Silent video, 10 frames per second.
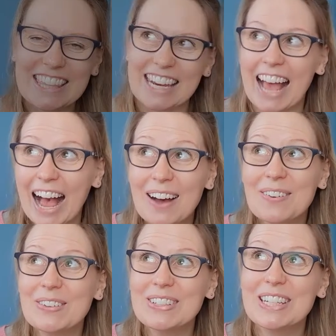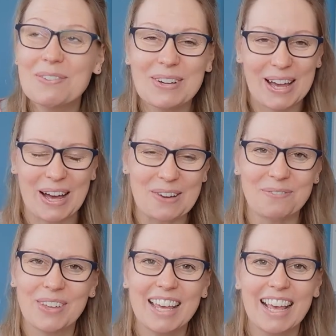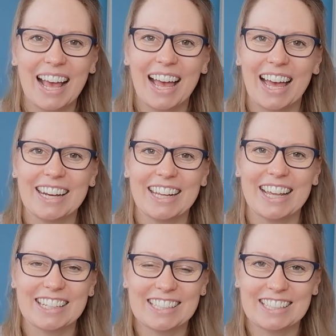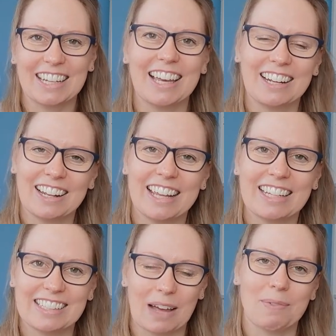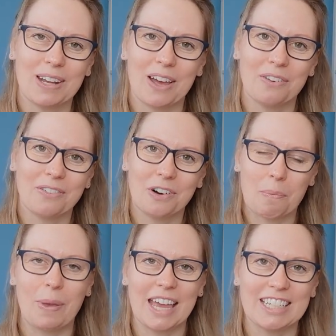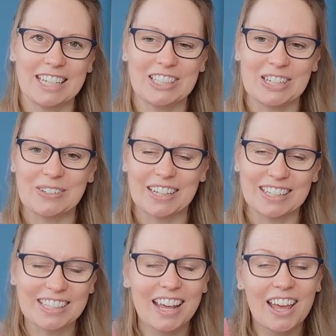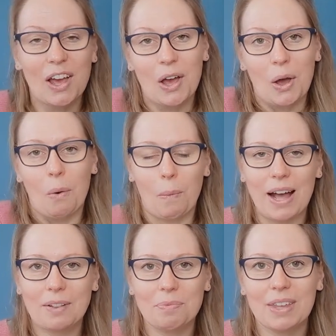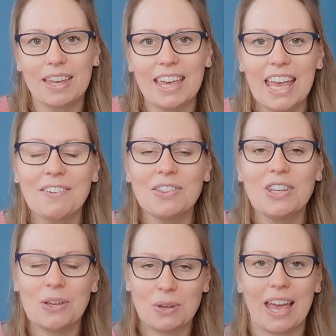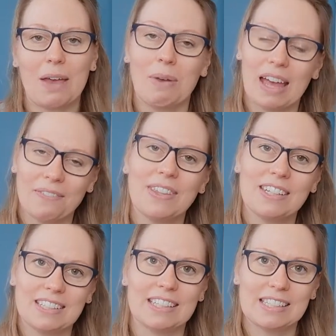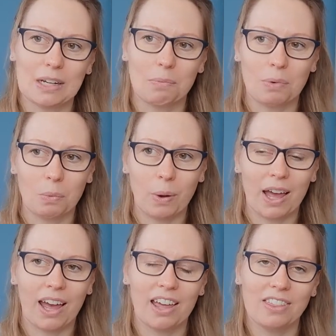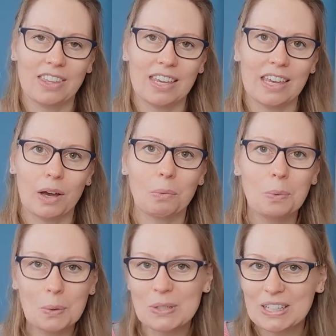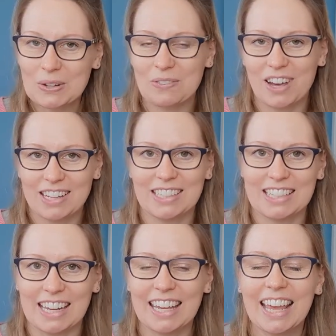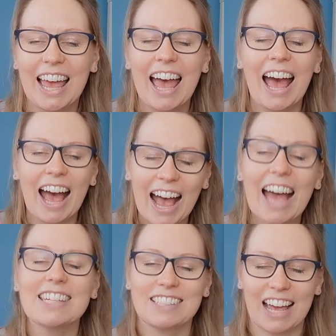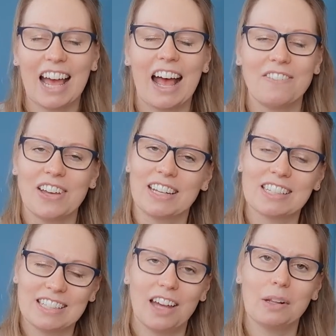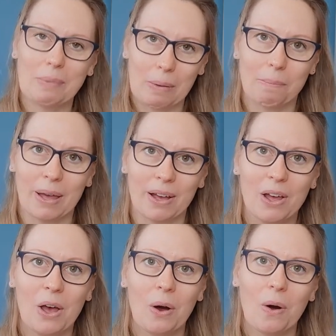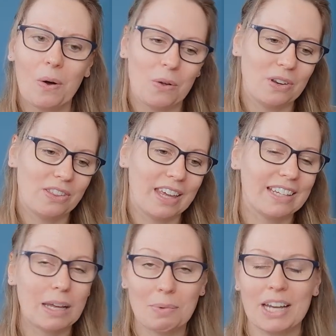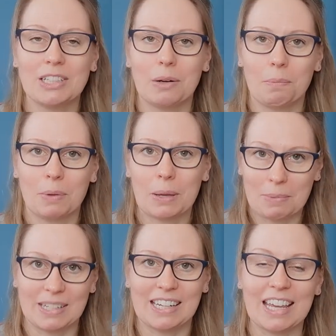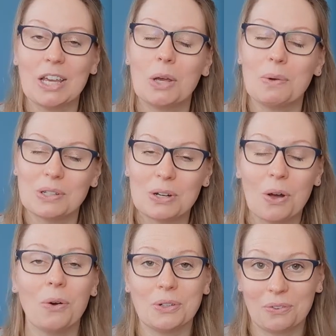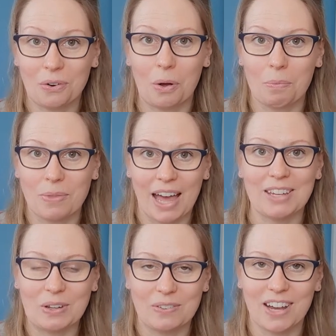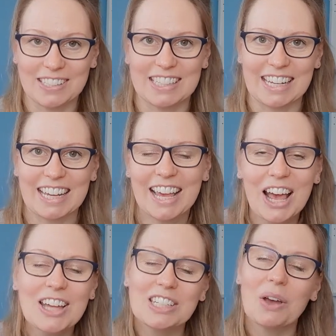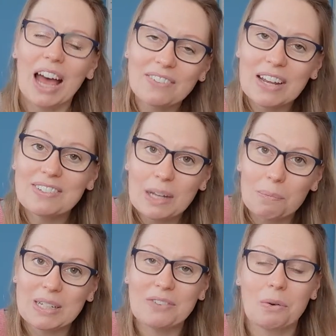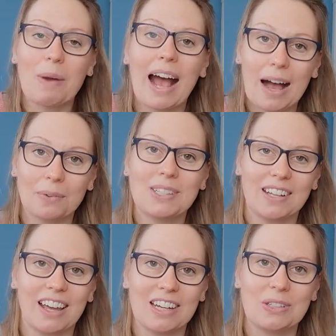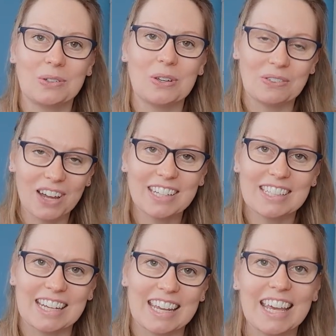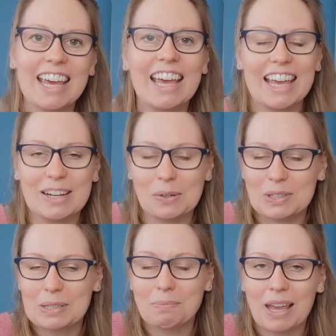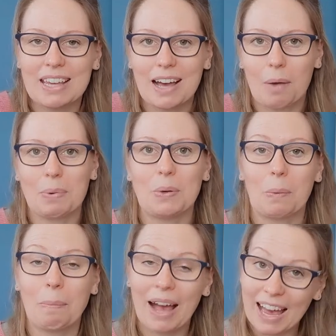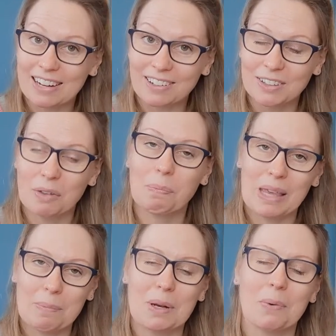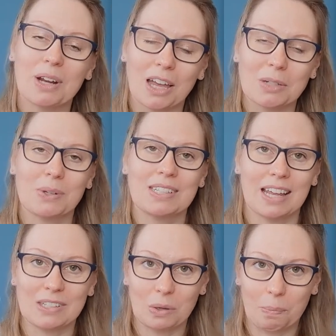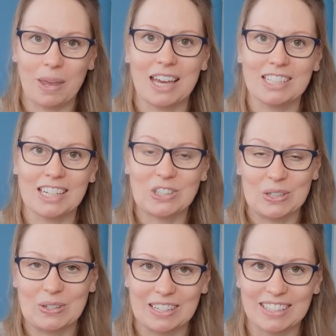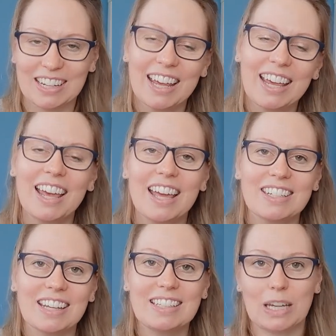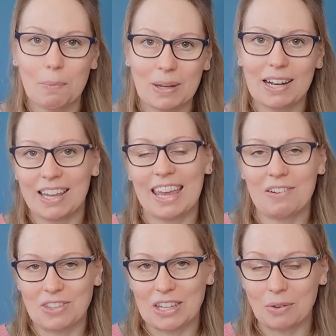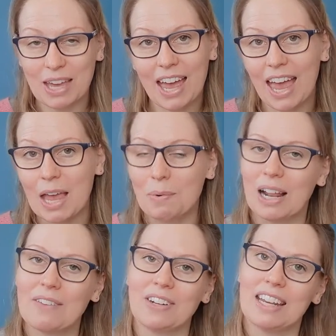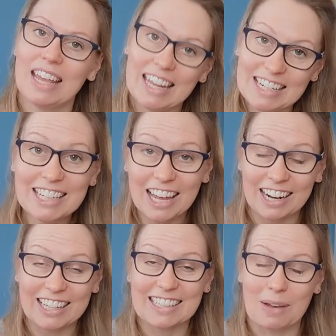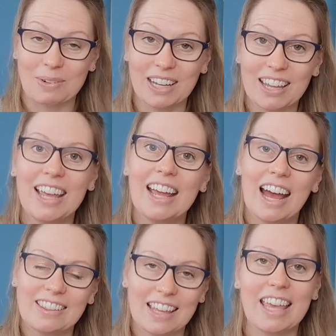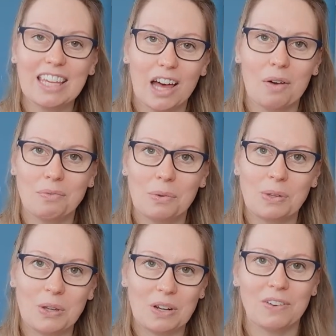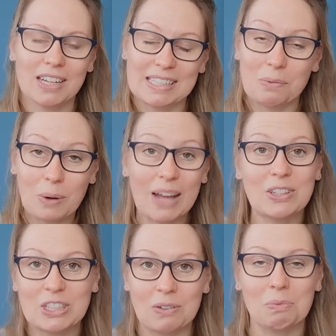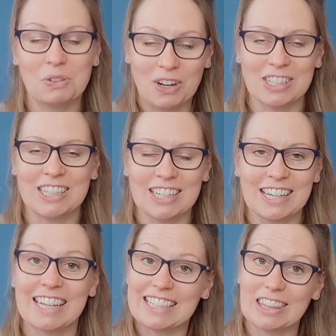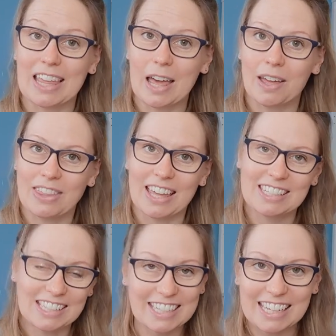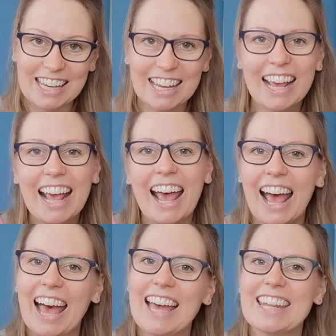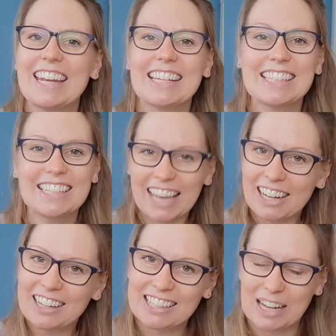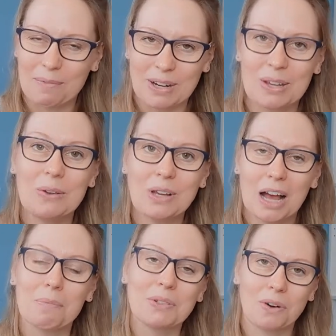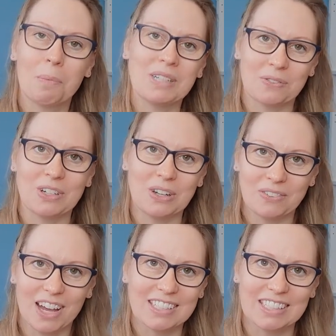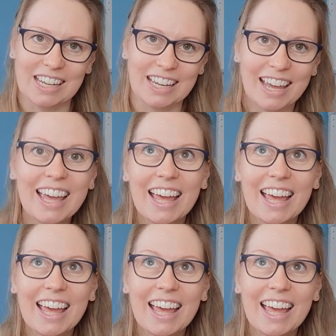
then, how do you become an external examiner for a PhD student? Well, here in the UK, we have this system where the awarding university has to have an external member on the examination committee who is not from that university. So you have to have somebody from outside your university in order to make up your panel of people who are going to assess your PhD student. So typically here in the UK, we'll have an internal examiner, and they come from the university where the student was registered and did their study, and an external examiner who comes from a different university.